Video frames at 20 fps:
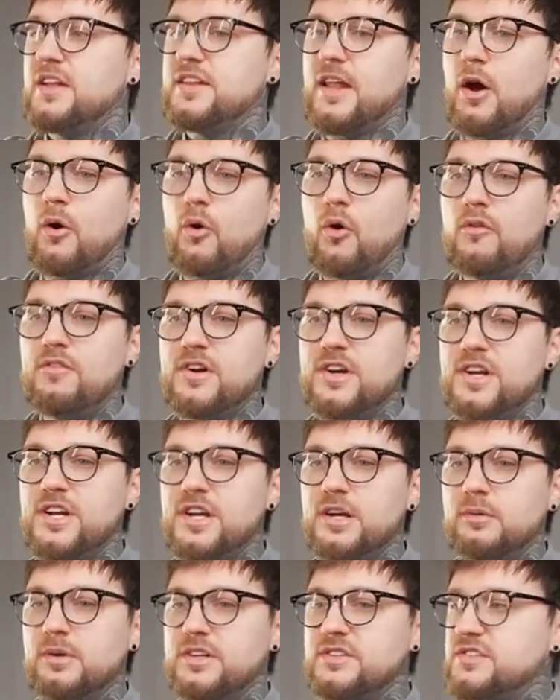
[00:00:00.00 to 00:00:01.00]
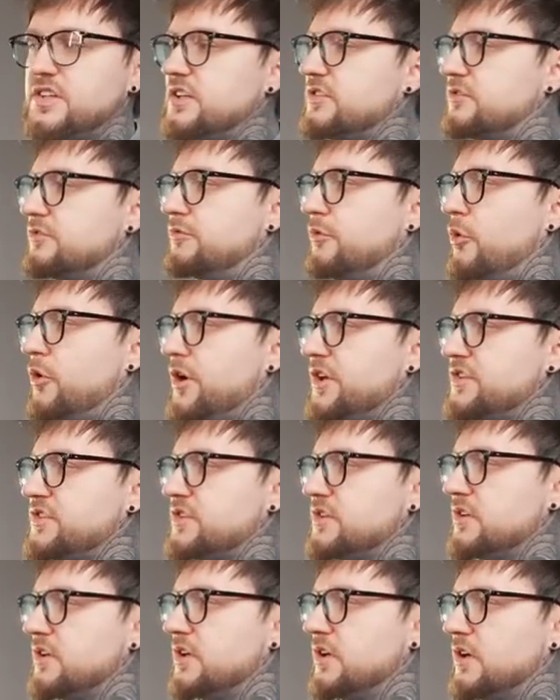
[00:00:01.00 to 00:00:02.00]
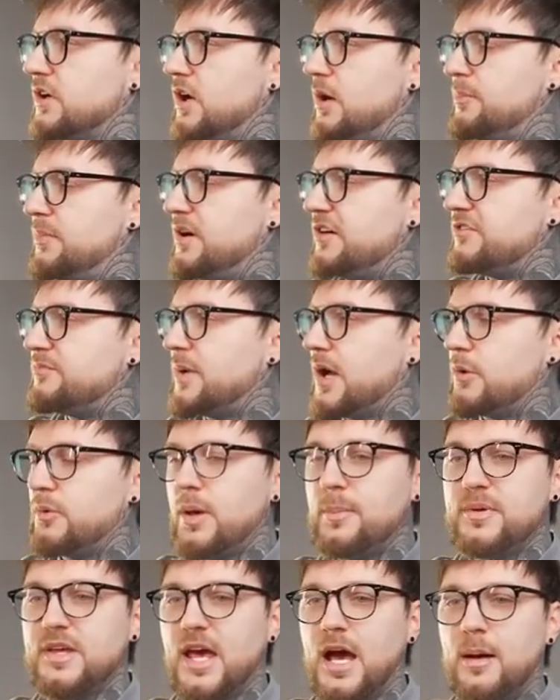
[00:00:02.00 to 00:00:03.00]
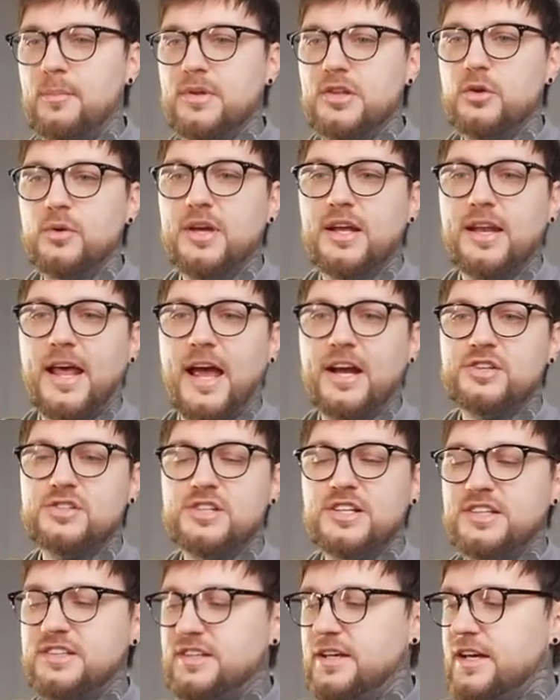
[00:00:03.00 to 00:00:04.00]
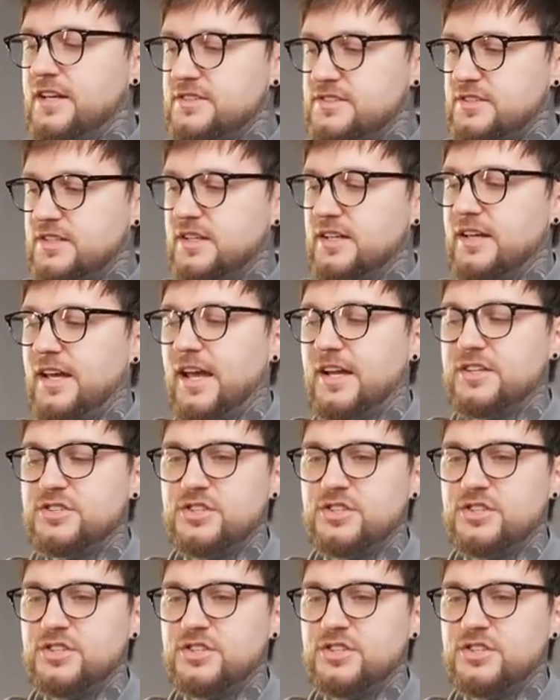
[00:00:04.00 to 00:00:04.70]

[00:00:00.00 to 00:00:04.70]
Now over here where it says voice, above my webcam, you can actually test and